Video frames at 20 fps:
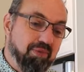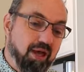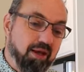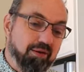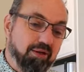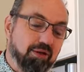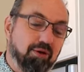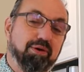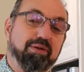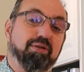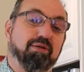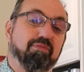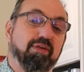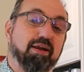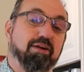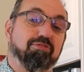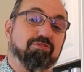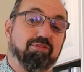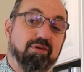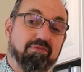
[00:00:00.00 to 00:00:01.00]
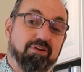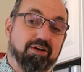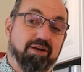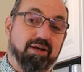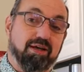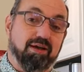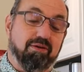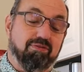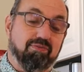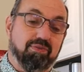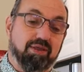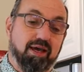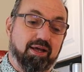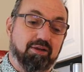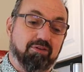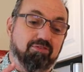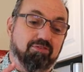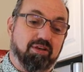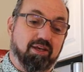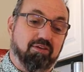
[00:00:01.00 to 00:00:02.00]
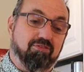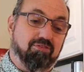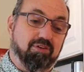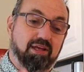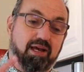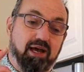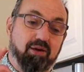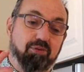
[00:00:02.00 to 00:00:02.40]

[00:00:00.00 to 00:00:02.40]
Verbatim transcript: I'm gonna go ahead and give that a seven and a half. That is tasty.